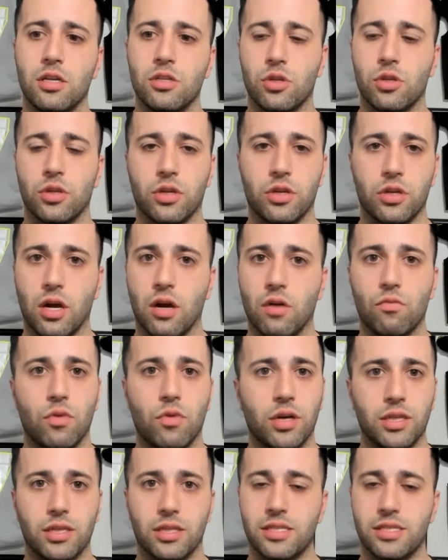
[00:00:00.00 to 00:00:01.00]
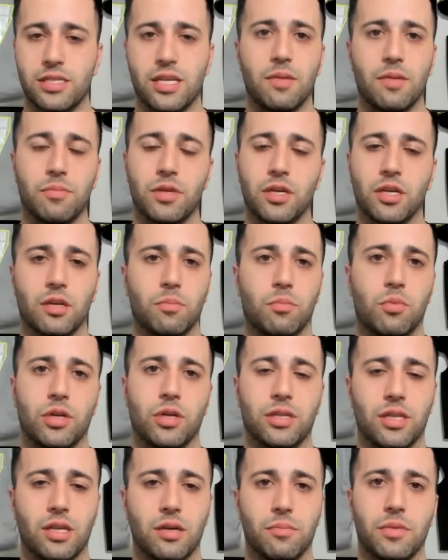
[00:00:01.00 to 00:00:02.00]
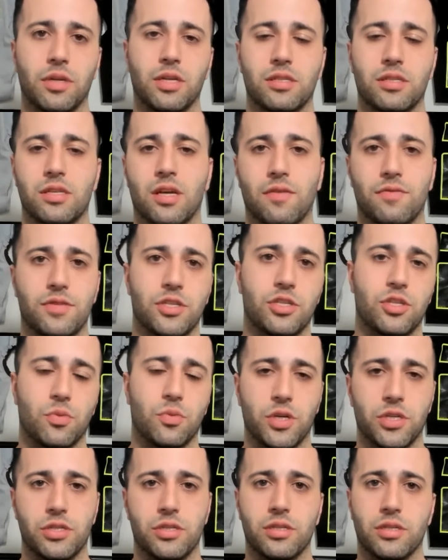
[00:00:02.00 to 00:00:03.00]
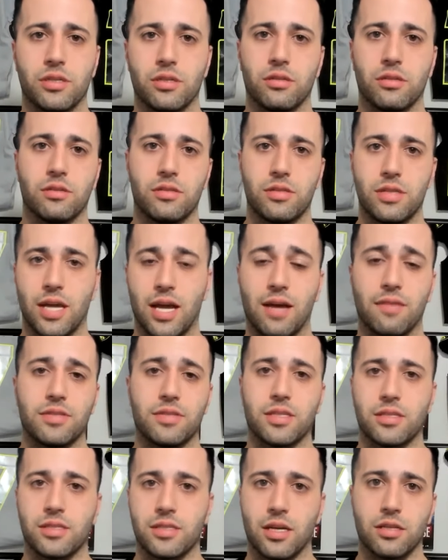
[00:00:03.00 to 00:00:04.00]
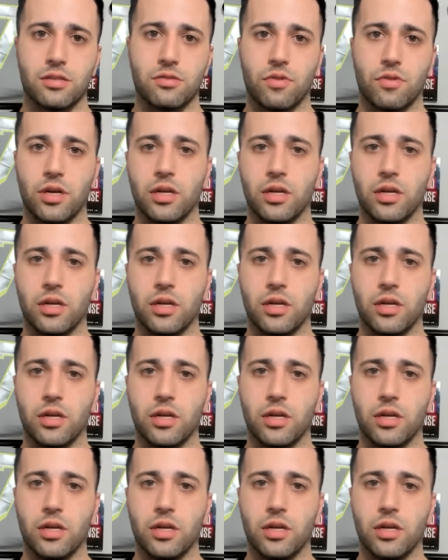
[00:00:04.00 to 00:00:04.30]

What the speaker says: so that you're not running the same thing and putting them in a tough situation to have success.